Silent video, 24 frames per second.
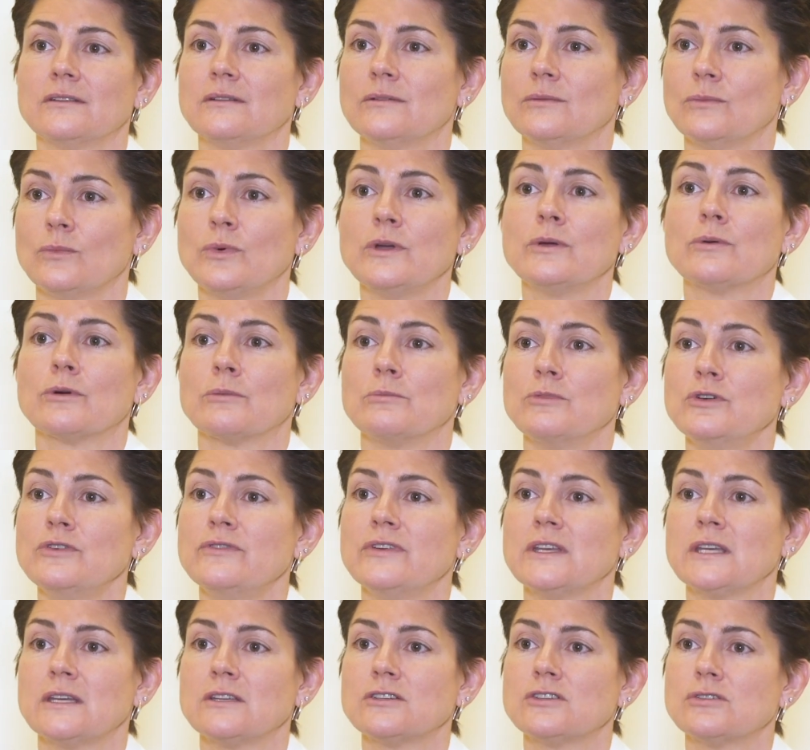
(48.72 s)

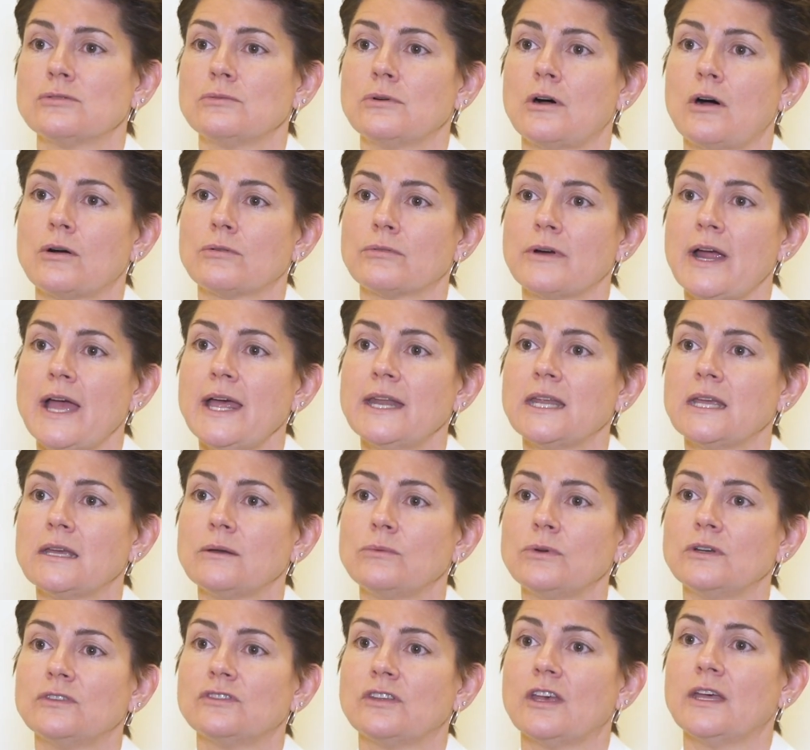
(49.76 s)
moving into already,
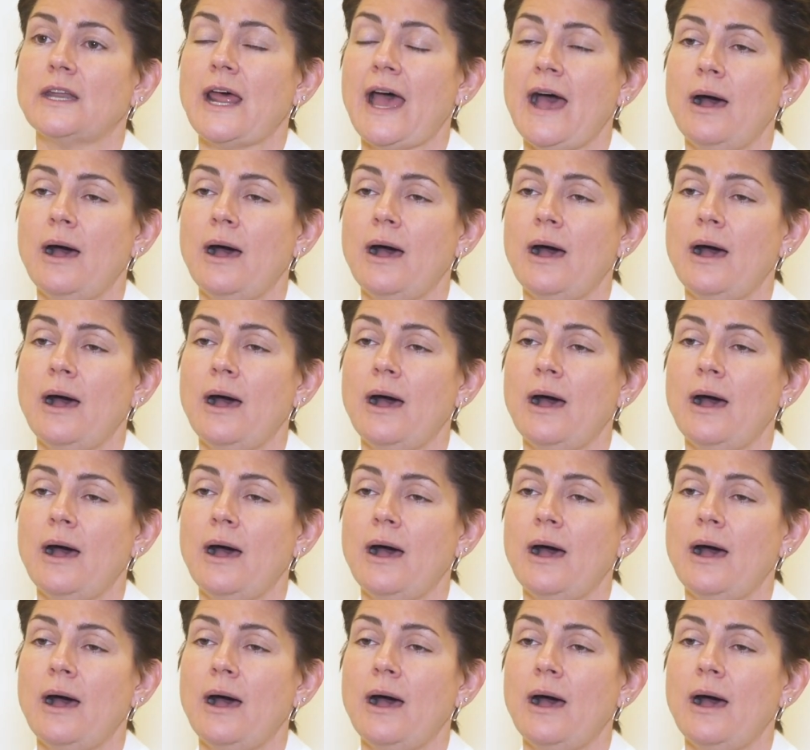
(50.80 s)
we said,